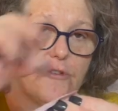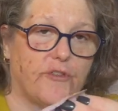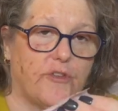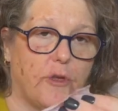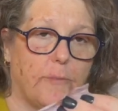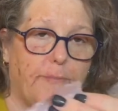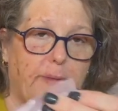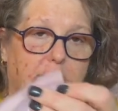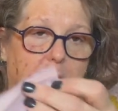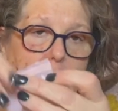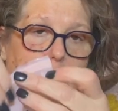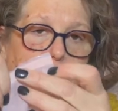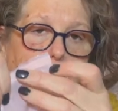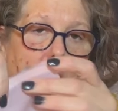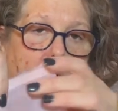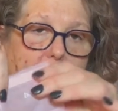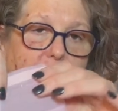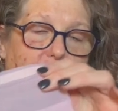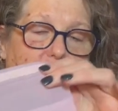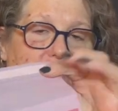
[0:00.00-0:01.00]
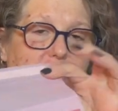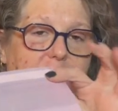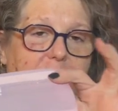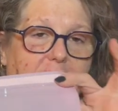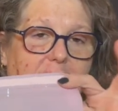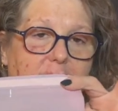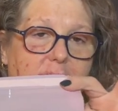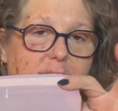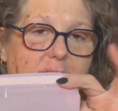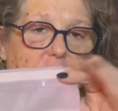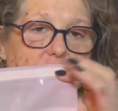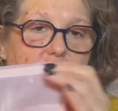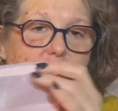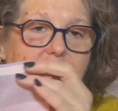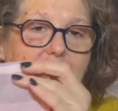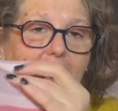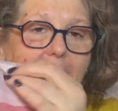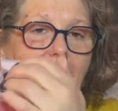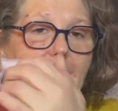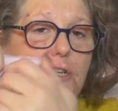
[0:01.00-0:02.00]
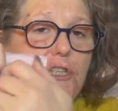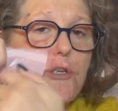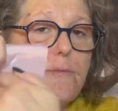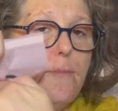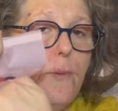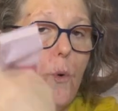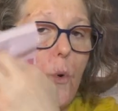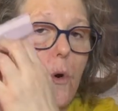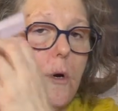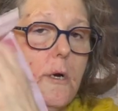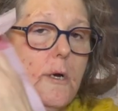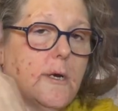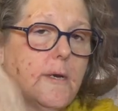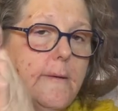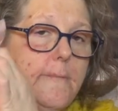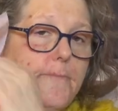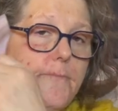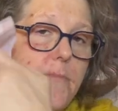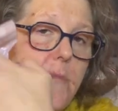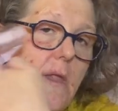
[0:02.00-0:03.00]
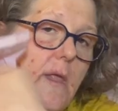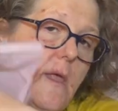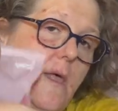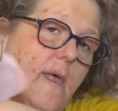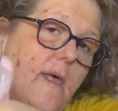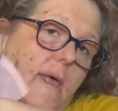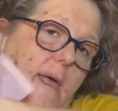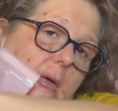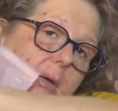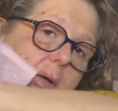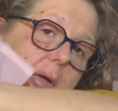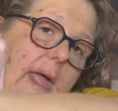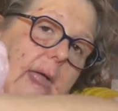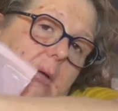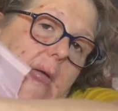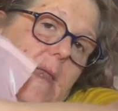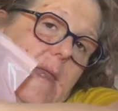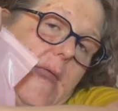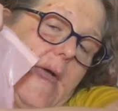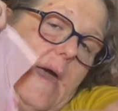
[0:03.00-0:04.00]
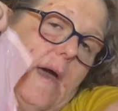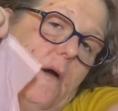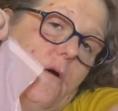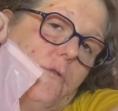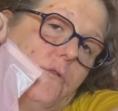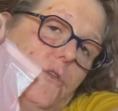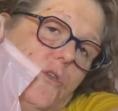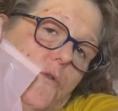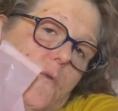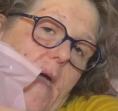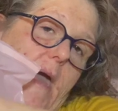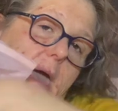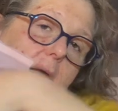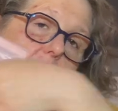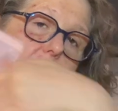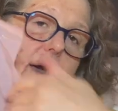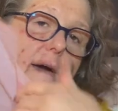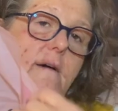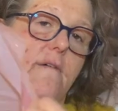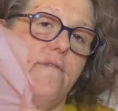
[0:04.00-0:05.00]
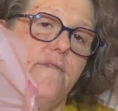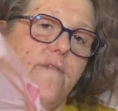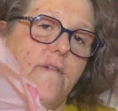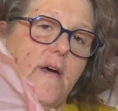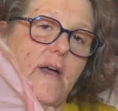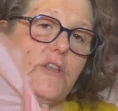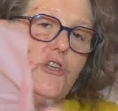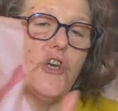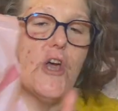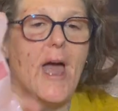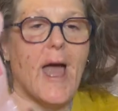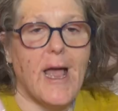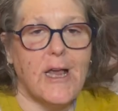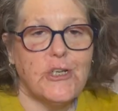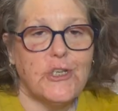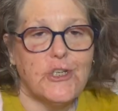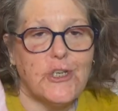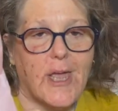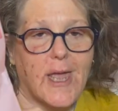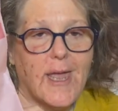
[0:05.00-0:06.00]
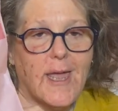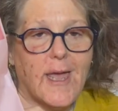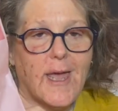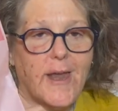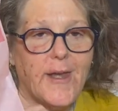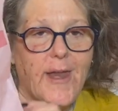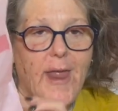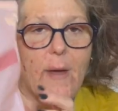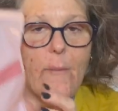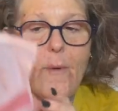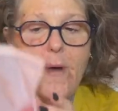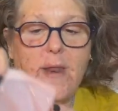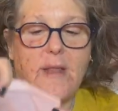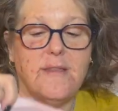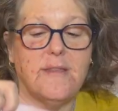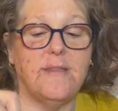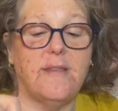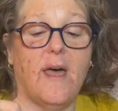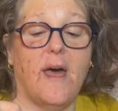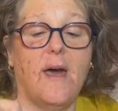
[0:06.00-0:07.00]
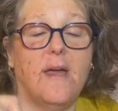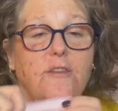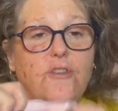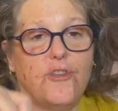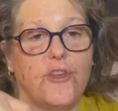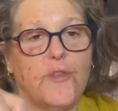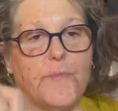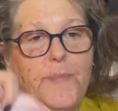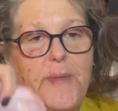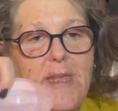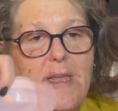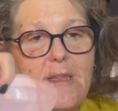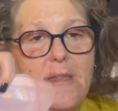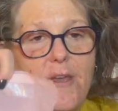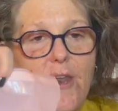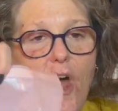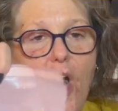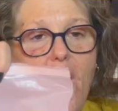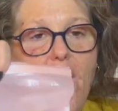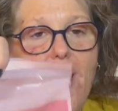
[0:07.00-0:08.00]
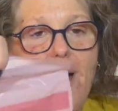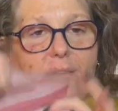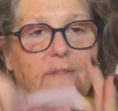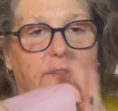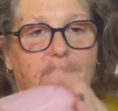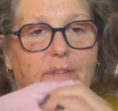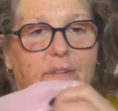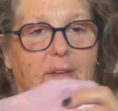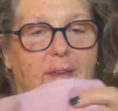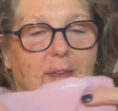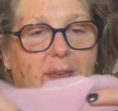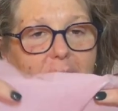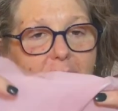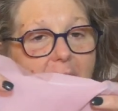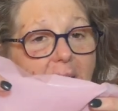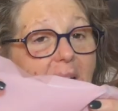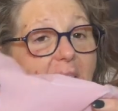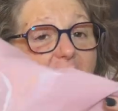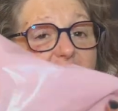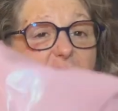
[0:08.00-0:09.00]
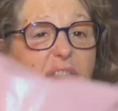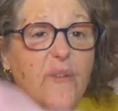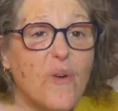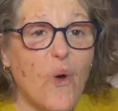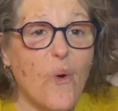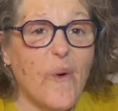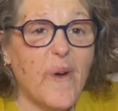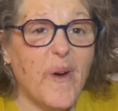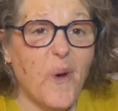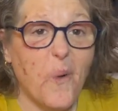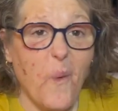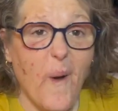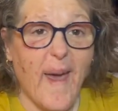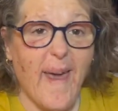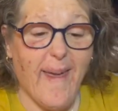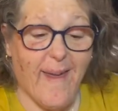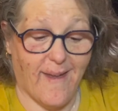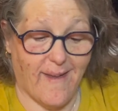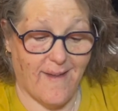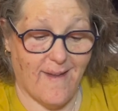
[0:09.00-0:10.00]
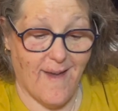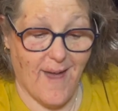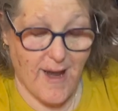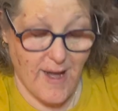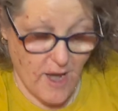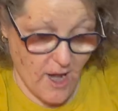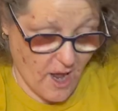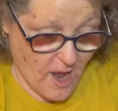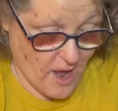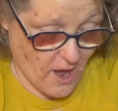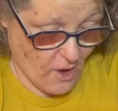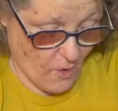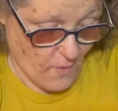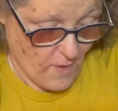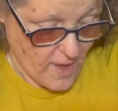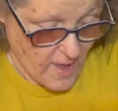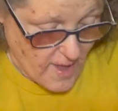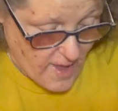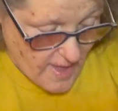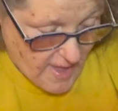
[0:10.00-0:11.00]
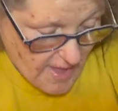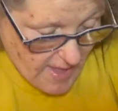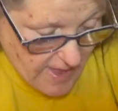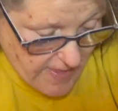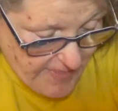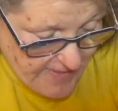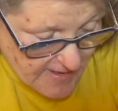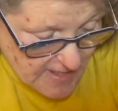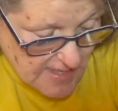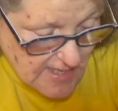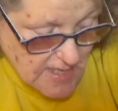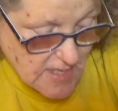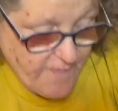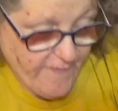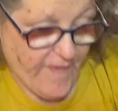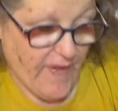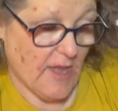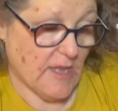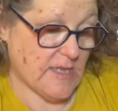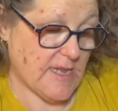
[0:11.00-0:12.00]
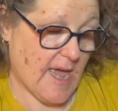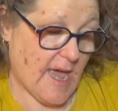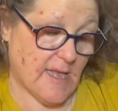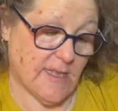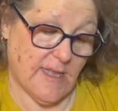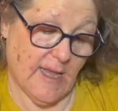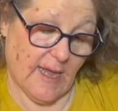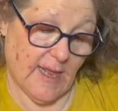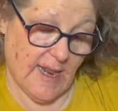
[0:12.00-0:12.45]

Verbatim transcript: So you peel it off, you stick it to your dashboard, and now you have a trash can. And when it's done, you just peel it off and throw it away. I know. And this is fantastic.